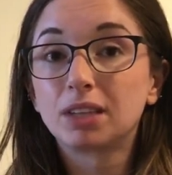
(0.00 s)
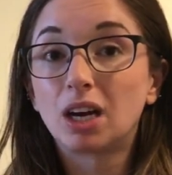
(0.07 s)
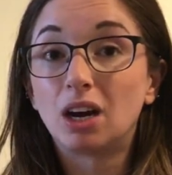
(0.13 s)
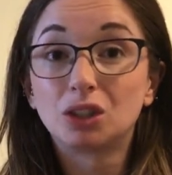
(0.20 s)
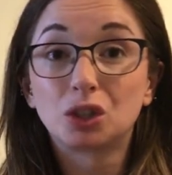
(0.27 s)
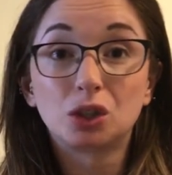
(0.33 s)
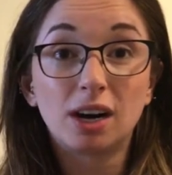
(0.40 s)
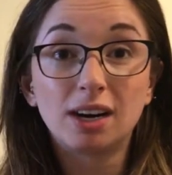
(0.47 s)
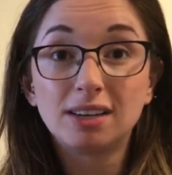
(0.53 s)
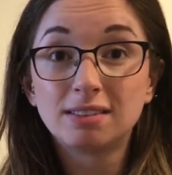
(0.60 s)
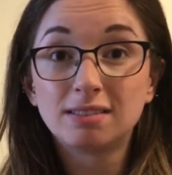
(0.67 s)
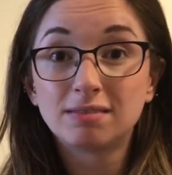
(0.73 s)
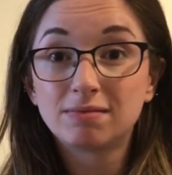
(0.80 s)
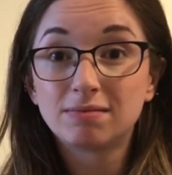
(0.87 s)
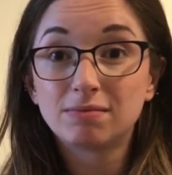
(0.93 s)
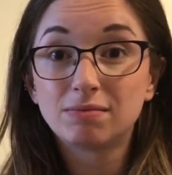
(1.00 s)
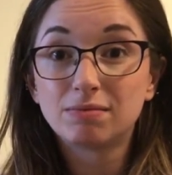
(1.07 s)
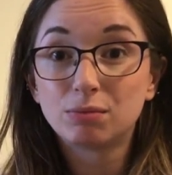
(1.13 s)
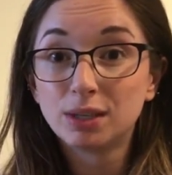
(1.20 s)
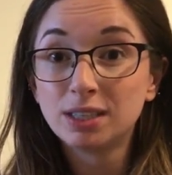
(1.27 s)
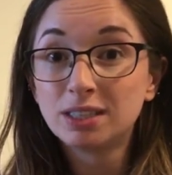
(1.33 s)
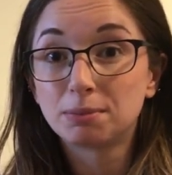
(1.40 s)
I'll try and
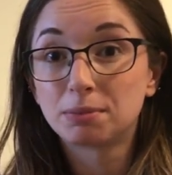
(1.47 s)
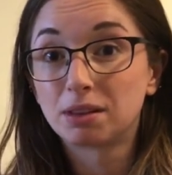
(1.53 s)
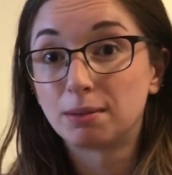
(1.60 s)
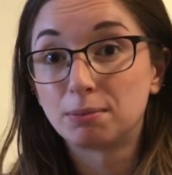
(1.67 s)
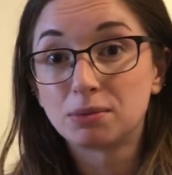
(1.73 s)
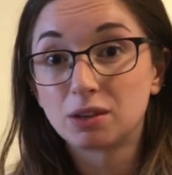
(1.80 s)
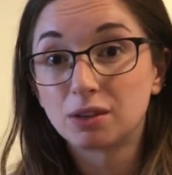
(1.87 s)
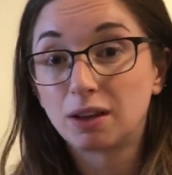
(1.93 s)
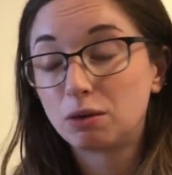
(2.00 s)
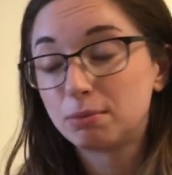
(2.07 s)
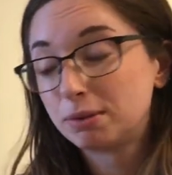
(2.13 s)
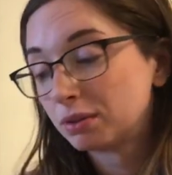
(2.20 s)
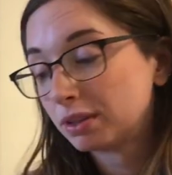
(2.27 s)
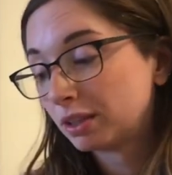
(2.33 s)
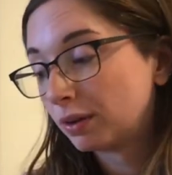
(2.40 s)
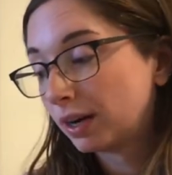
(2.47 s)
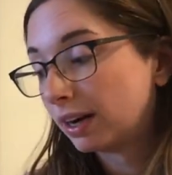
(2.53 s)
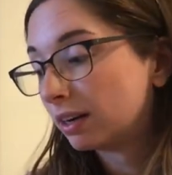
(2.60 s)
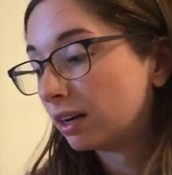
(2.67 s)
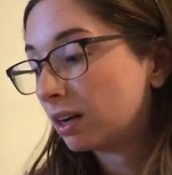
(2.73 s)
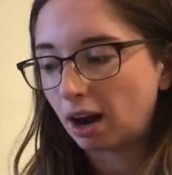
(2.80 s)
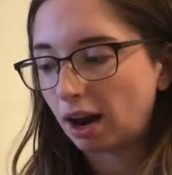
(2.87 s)
read some of them. So that would be really great.
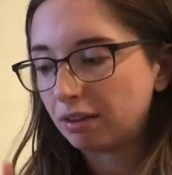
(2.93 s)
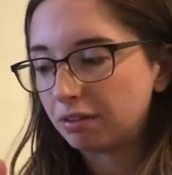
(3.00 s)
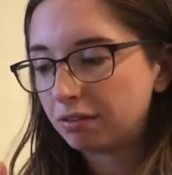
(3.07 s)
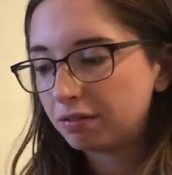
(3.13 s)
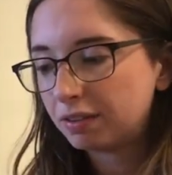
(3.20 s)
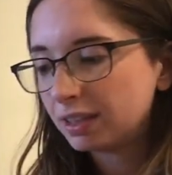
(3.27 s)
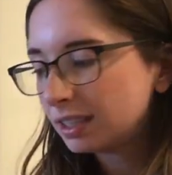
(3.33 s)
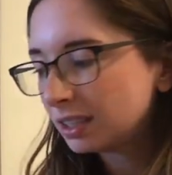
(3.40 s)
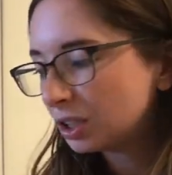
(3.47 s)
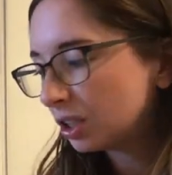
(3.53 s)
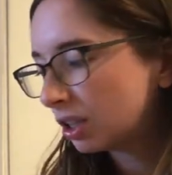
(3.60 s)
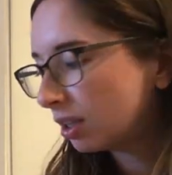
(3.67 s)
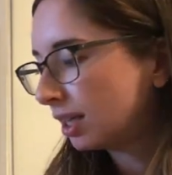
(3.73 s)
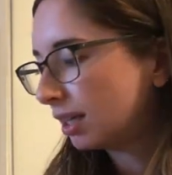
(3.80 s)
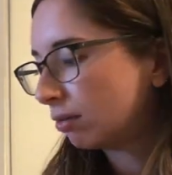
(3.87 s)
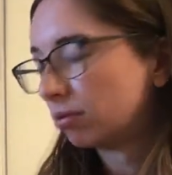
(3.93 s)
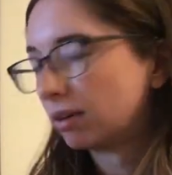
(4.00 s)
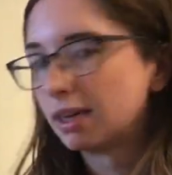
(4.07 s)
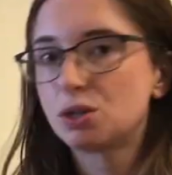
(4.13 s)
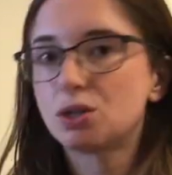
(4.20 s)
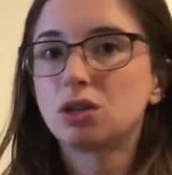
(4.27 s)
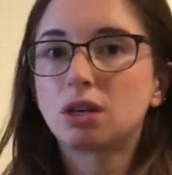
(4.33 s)
I finished the
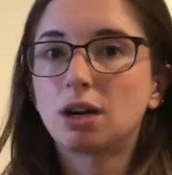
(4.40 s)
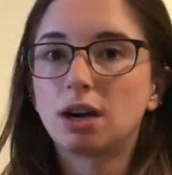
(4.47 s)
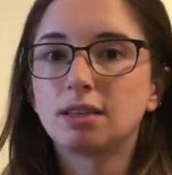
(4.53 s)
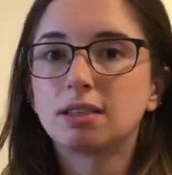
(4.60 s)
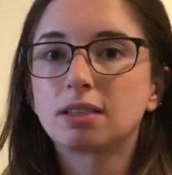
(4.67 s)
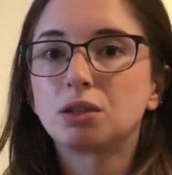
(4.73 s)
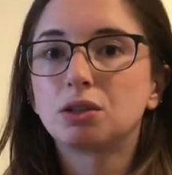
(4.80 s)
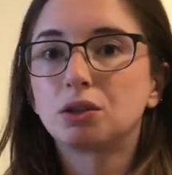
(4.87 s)
Rachel Cusk